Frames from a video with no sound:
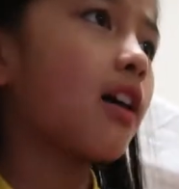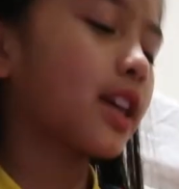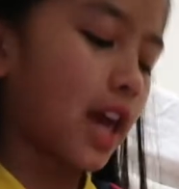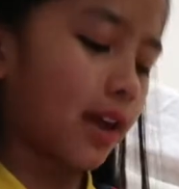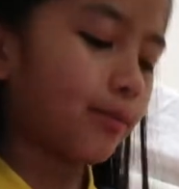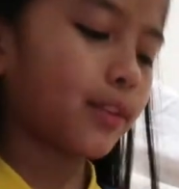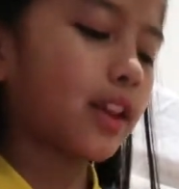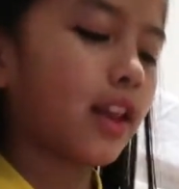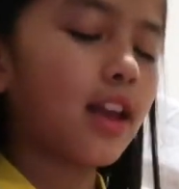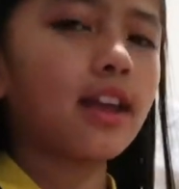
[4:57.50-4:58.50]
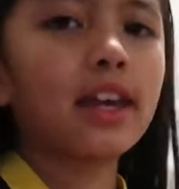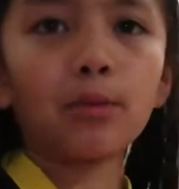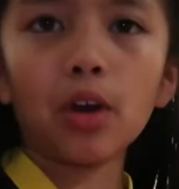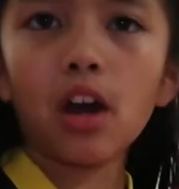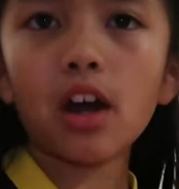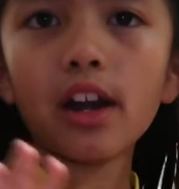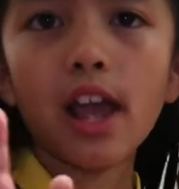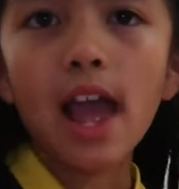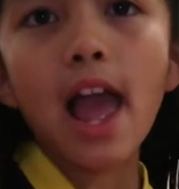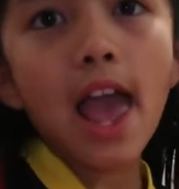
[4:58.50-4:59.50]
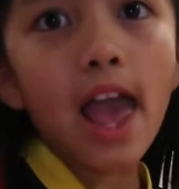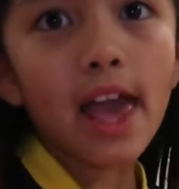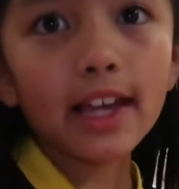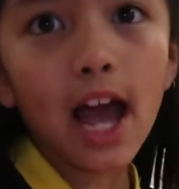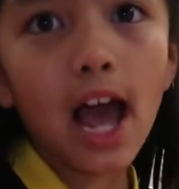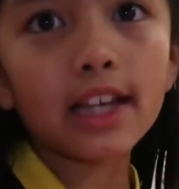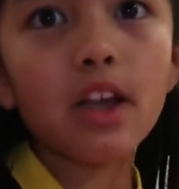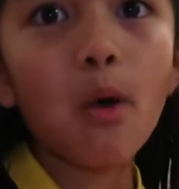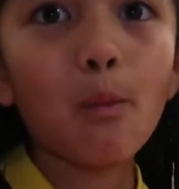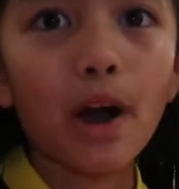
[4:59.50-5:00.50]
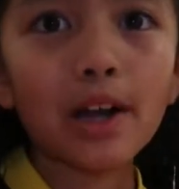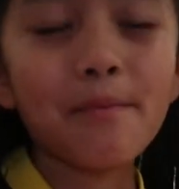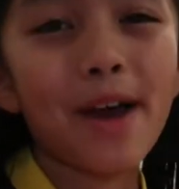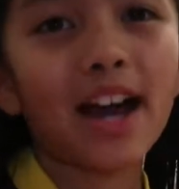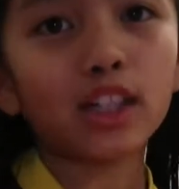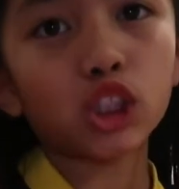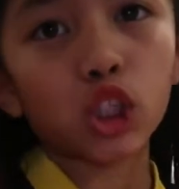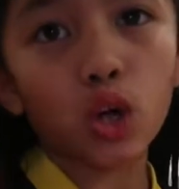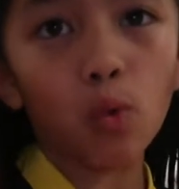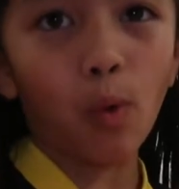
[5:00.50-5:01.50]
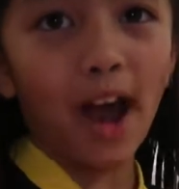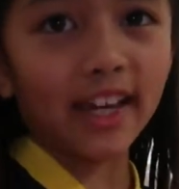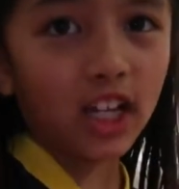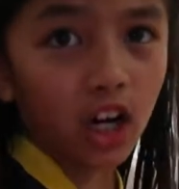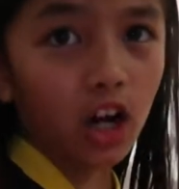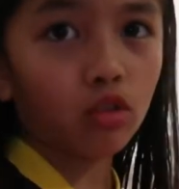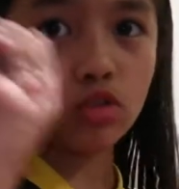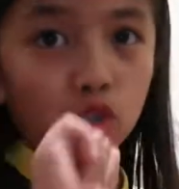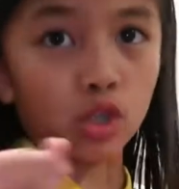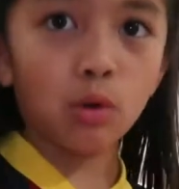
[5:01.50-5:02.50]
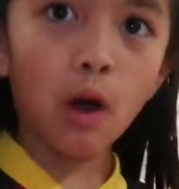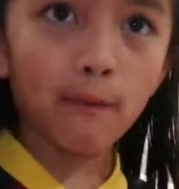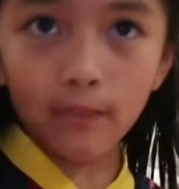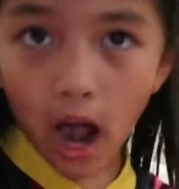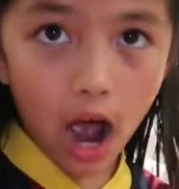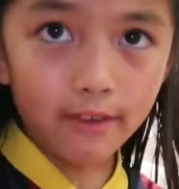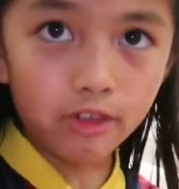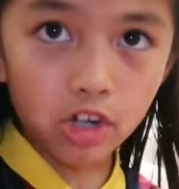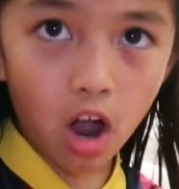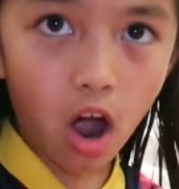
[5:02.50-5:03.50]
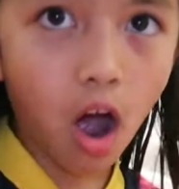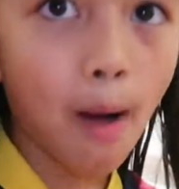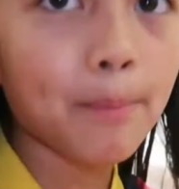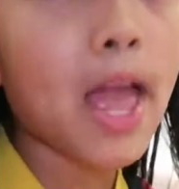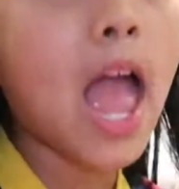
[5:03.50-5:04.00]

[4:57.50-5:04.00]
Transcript: Okay, camera on. Hey guys, welcome back to Kawaii Girl 205 Shop.